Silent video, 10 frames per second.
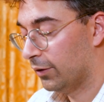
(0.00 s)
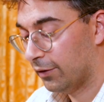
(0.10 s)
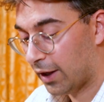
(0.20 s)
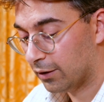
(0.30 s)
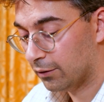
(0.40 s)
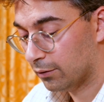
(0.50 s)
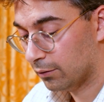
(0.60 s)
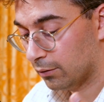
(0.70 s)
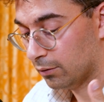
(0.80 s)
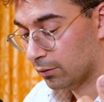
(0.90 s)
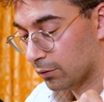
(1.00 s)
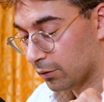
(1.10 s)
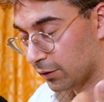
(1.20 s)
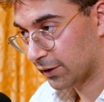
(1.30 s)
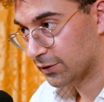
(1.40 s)
Then,
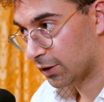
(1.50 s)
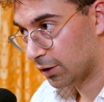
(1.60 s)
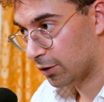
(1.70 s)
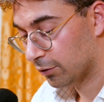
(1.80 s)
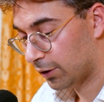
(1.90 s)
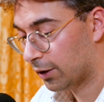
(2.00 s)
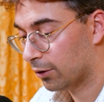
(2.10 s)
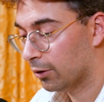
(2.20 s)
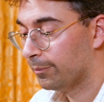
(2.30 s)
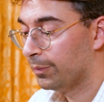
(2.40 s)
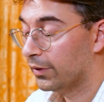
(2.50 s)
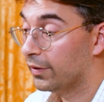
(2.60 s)
less than a year later,